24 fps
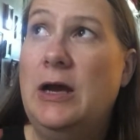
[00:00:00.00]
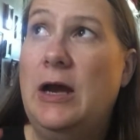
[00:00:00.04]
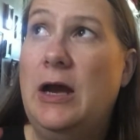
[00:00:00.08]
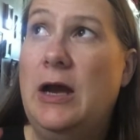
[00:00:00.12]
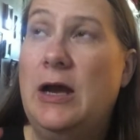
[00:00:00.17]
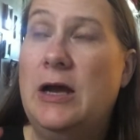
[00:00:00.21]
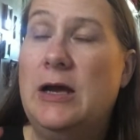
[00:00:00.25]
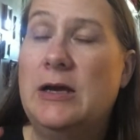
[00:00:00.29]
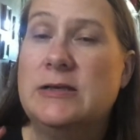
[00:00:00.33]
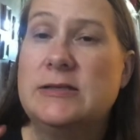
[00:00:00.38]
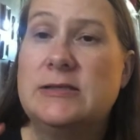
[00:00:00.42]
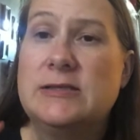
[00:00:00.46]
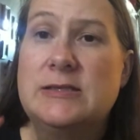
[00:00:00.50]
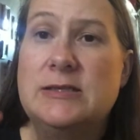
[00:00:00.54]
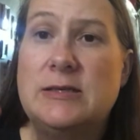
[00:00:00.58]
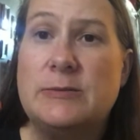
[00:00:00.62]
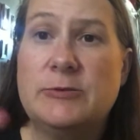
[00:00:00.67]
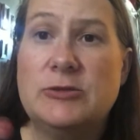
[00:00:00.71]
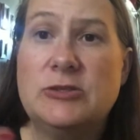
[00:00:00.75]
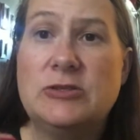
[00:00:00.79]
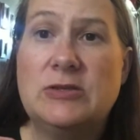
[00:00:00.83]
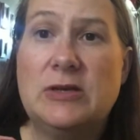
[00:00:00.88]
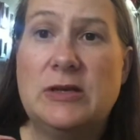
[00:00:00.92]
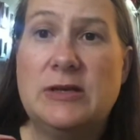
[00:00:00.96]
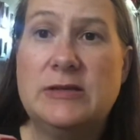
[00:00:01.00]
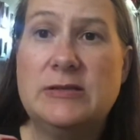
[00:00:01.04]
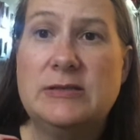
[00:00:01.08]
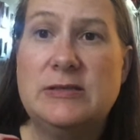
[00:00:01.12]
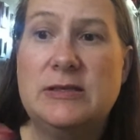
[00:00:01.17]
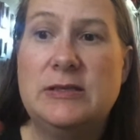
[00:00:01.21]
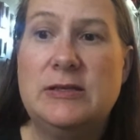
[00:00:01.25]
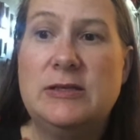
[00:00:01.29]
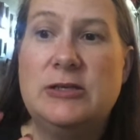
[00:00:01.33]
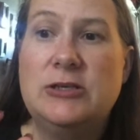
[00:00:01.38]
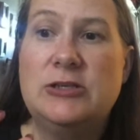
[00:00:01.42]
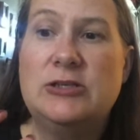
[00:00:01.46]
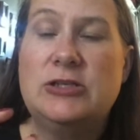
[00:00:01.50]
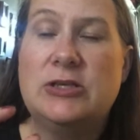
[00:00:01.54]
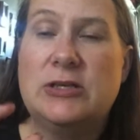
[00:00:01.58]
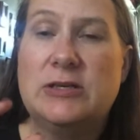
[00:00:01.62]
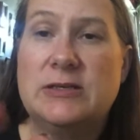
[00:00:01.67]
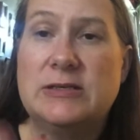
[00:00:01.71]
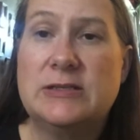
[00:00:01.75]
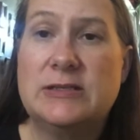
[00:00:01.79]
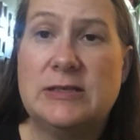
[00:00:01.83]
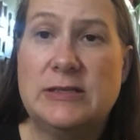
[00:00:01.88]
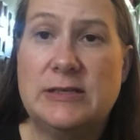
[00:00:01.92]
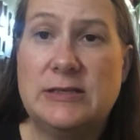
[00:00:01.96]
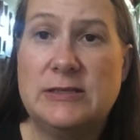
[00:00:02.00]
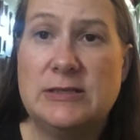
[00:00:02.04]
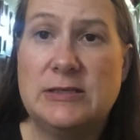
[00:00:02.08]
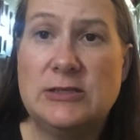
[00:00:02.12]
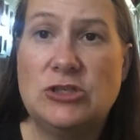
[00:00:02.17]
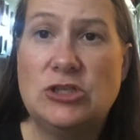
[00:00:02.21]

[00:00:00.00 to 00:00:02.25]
uh, summer sausage and a slice